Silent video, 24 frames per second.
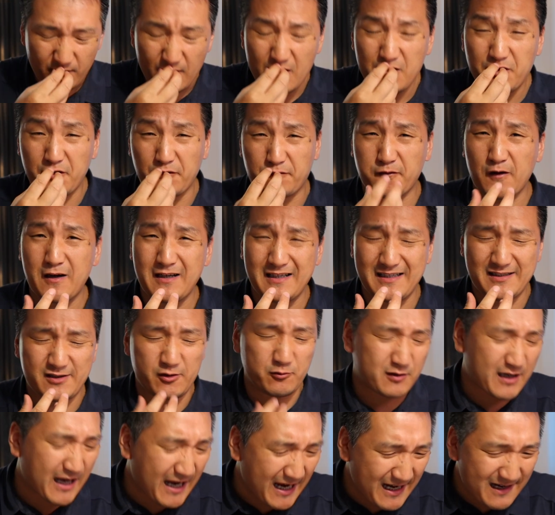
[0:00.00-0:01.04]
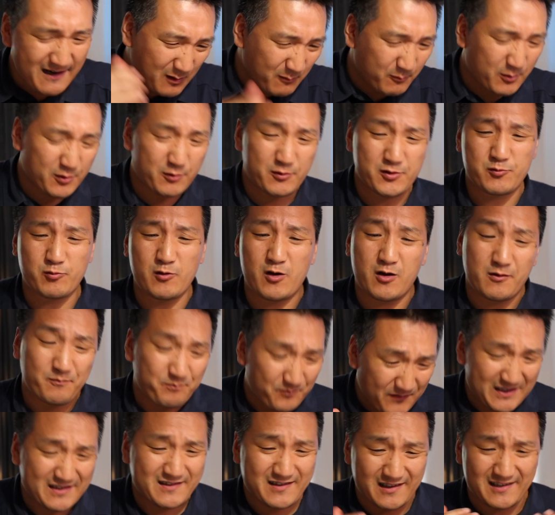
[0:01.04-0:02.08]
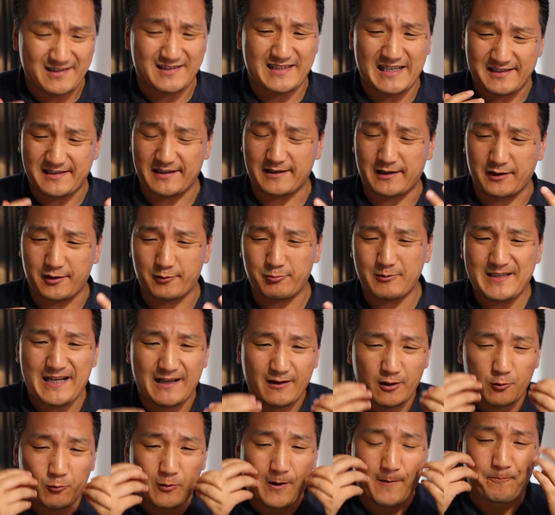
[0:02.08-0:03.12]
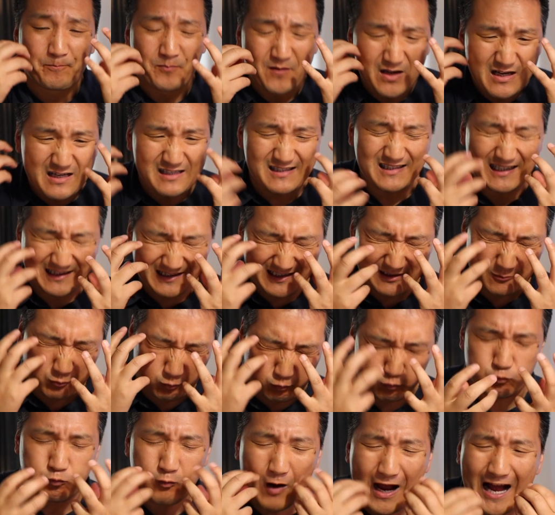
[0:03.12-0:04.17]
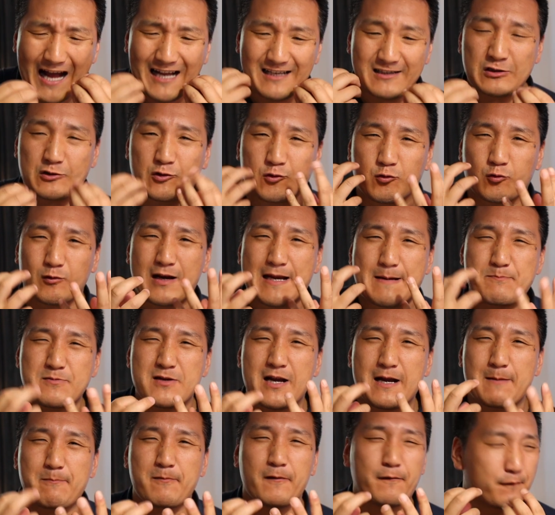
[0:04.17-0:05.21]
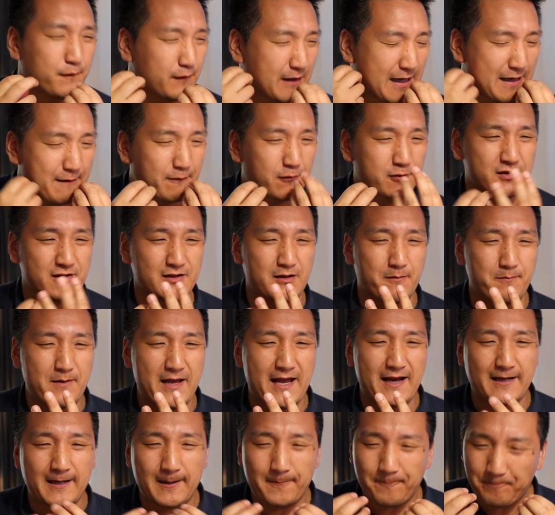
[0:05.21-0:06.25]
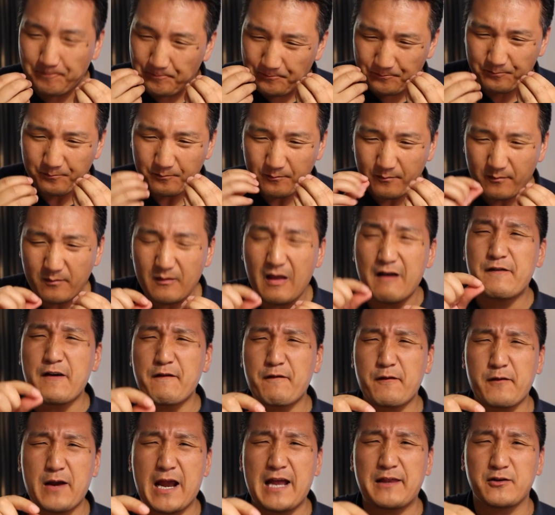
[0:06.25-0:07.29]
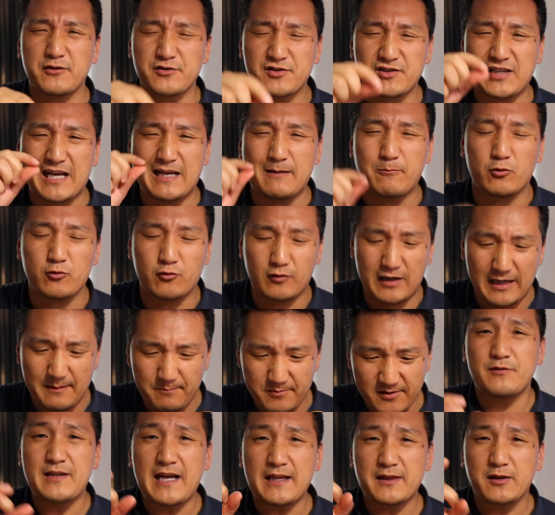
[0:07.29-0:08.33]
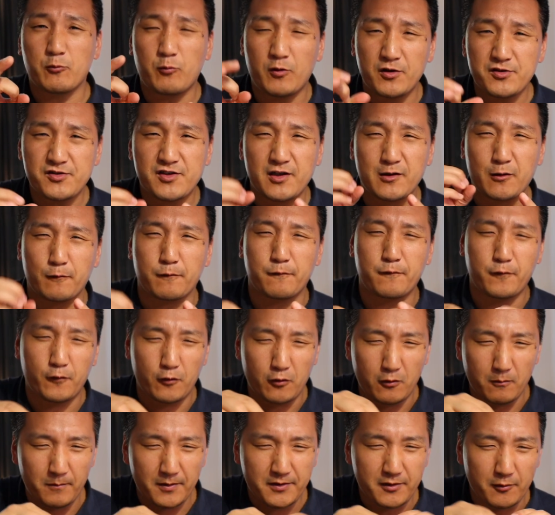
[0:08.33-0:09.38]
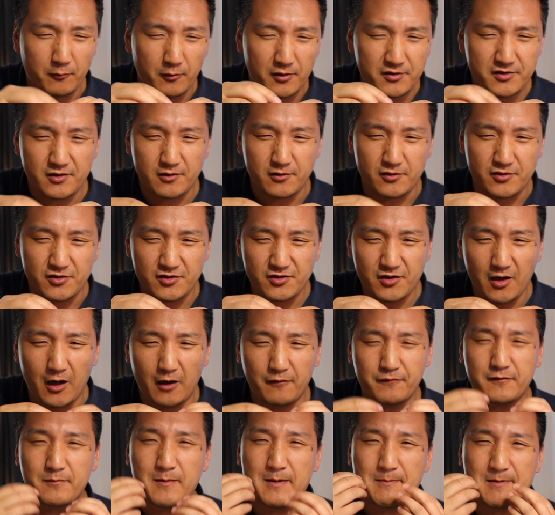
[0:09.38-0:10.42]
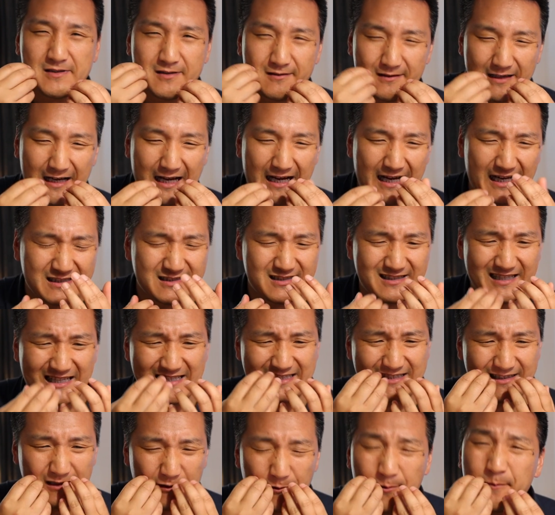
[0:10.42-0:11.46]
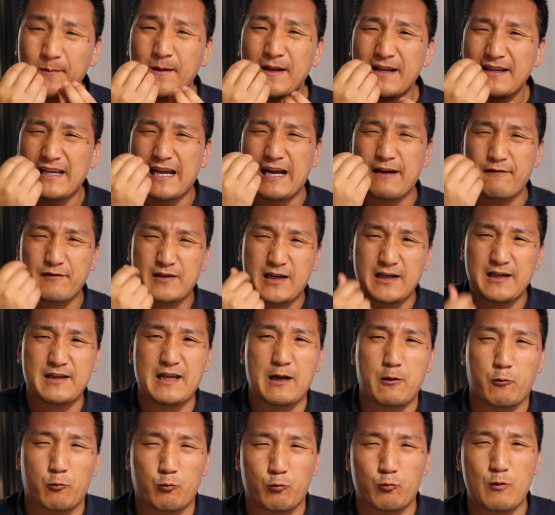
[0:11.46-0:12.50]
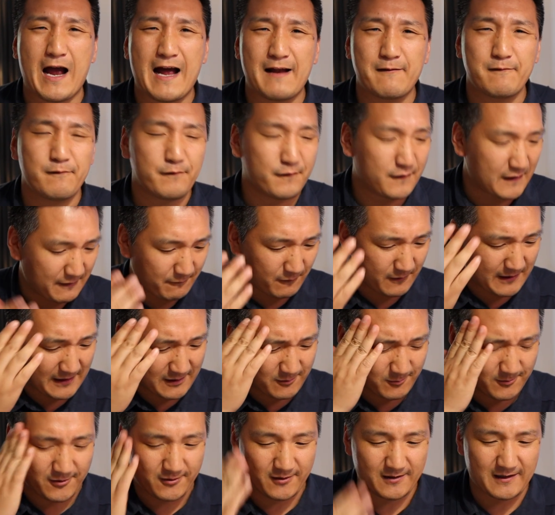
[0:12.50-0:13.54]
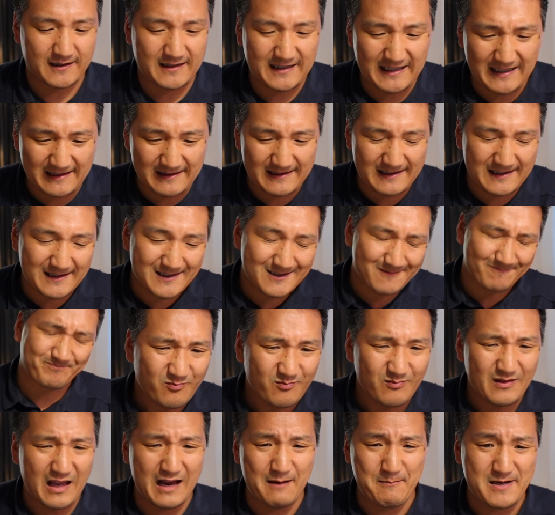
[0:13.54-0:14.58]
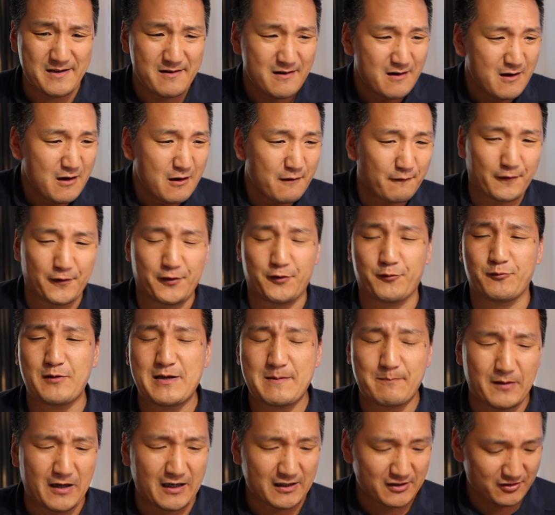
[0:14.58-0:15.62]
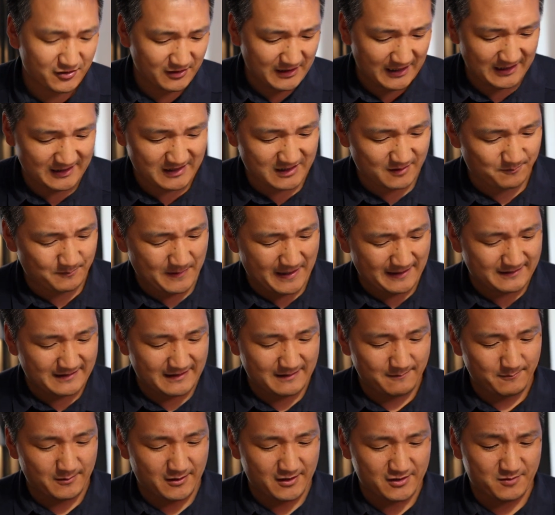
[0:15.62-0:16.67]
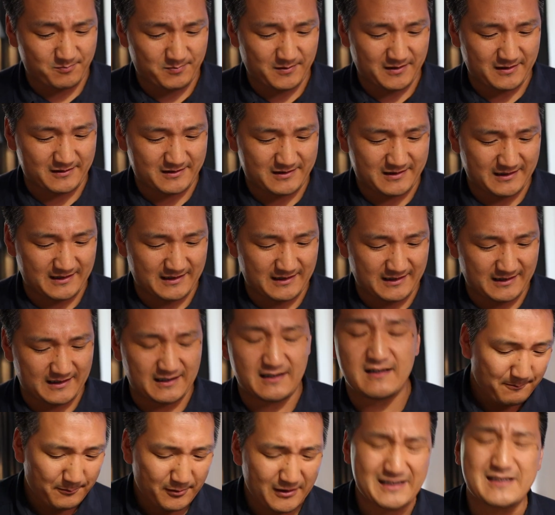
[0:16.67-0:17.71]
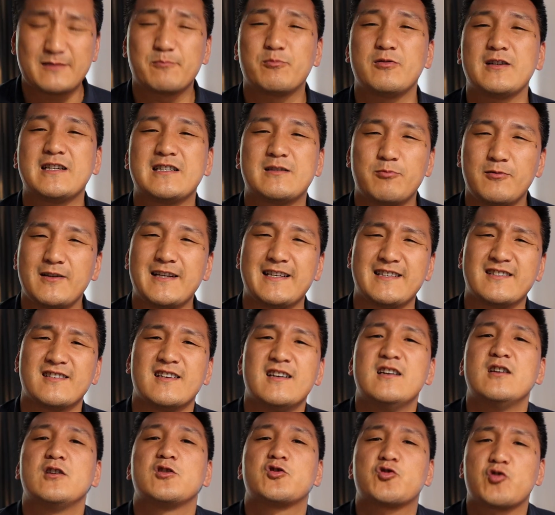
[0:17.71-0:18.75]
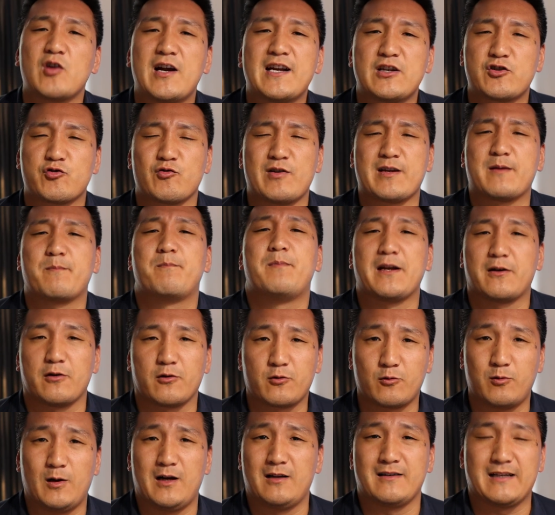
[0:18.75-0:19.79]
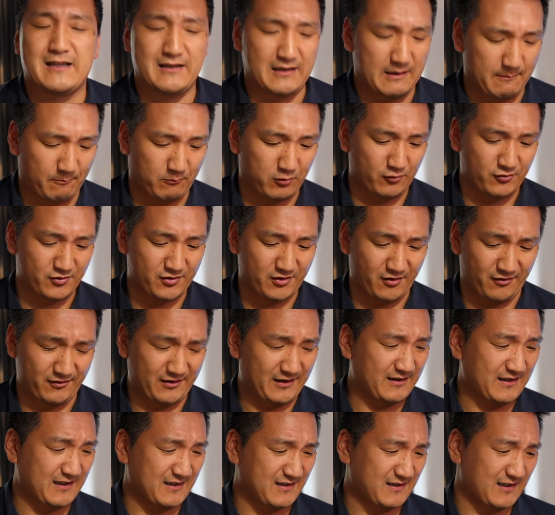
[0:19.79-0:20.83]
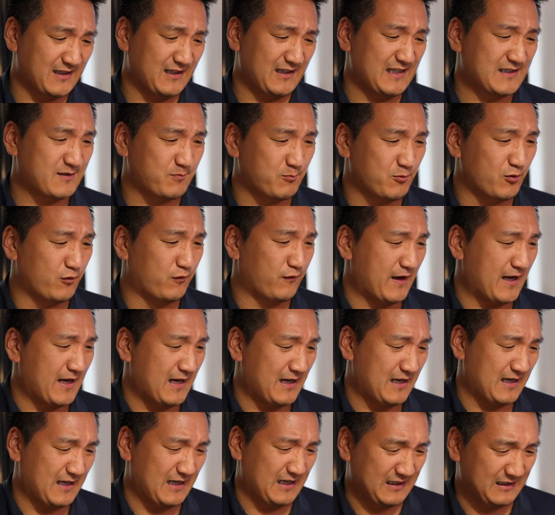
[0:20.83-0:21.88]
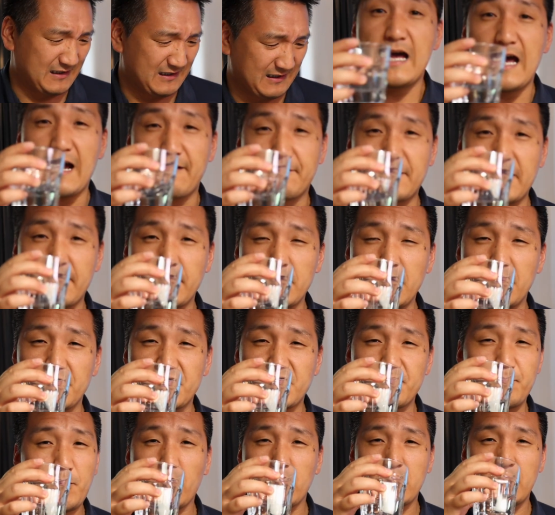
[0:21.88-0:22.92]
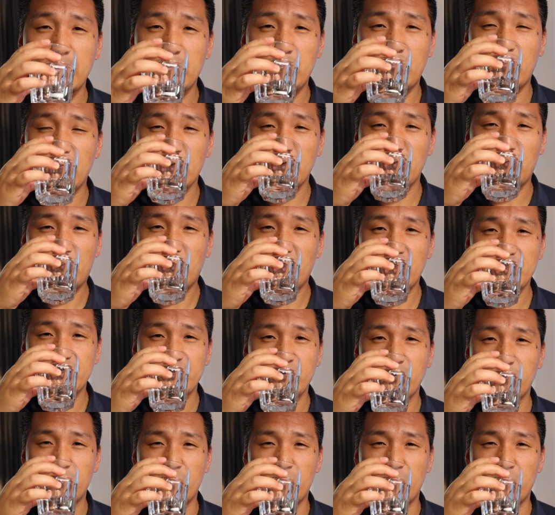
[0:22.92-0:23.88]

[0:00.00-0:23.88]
The front is okay, but what's wrong, this does taste like a $3 one. It's got this rotten grape type of flavors on the back end. Have you ever had those table grapes? Not the ones that are firm, but the ones that are soft, maybe starting to oxidize a little. They have kind of that rotten flavor. That's what you're going to get in this. I mean, for $3, you're not expecting much, but please try to drink better quality Lambrusco than this. Oh, let's move on. Have to have a little sparkling water to wash